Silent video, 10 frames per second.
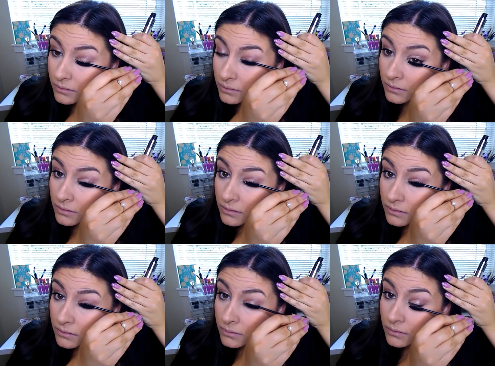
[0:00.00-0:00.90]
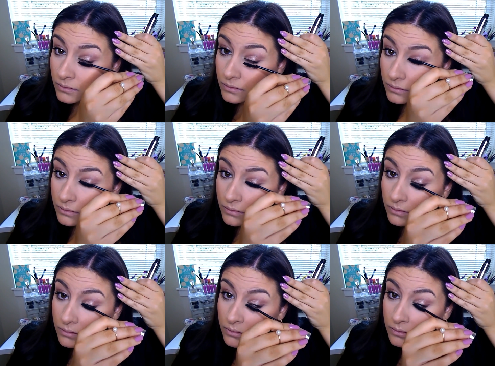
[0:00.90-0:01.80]

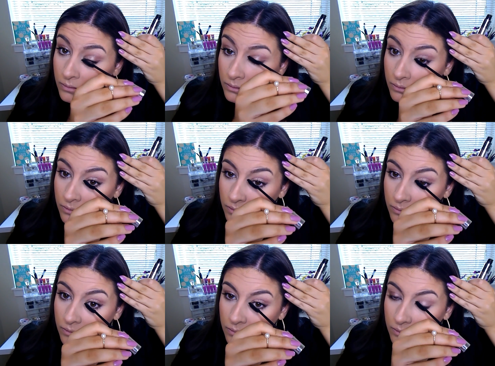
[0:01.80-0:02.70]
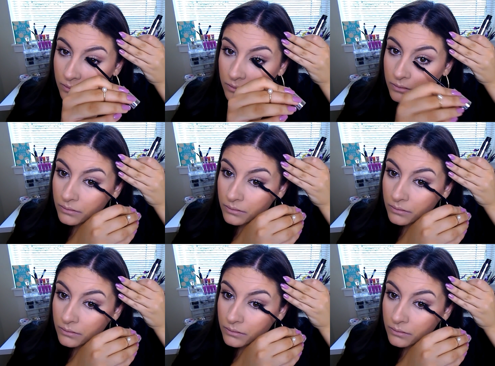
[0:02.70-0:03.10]
(no one is talking)